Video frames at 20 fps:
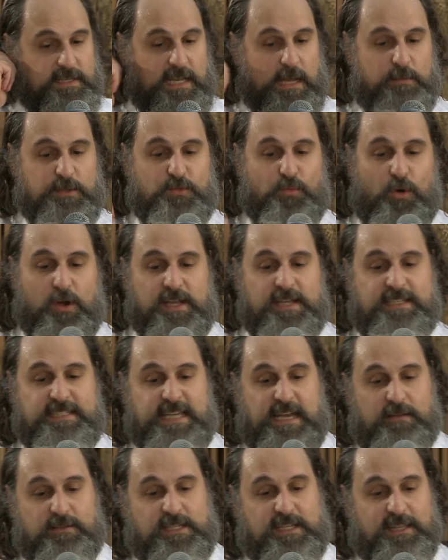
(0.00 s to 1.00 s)
And I was walking
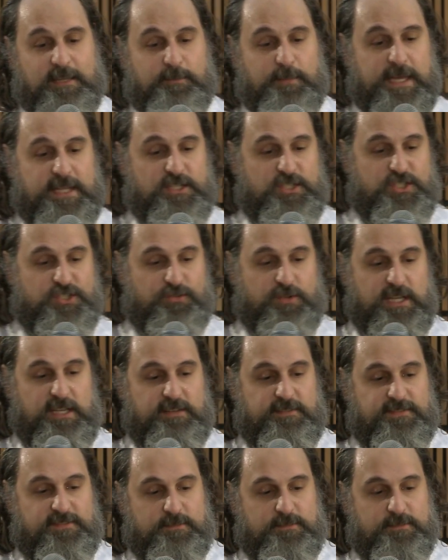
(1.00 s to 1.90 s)
down Clement Street